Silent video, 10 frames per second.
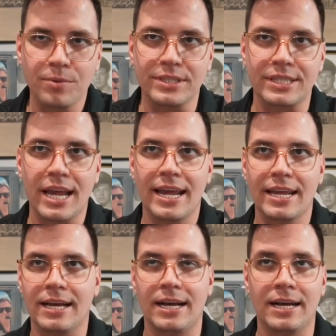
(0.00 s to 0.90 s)
I would
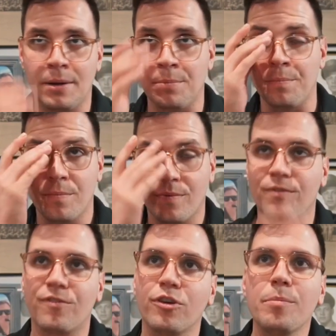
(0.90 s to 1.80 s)
say
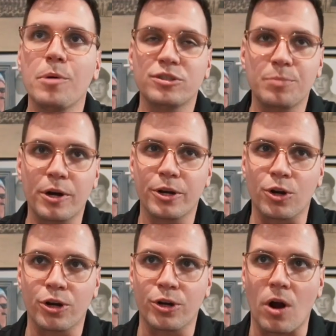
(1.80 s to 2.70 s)
for the most part,
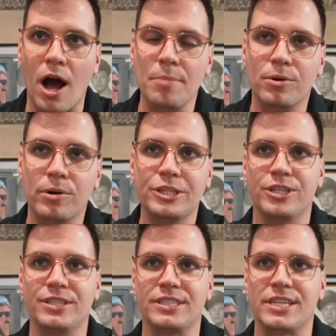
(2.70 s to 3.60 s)
your
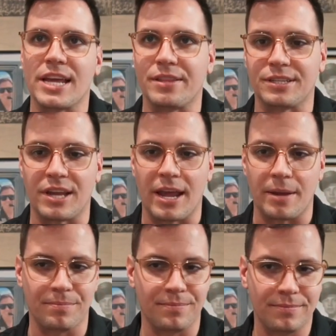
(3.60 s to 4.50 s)
operations stay the
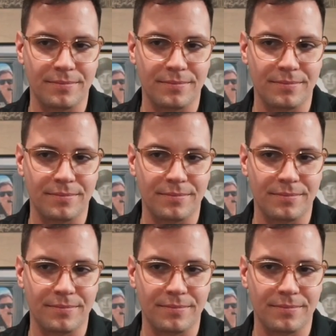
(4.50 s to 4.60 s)
same.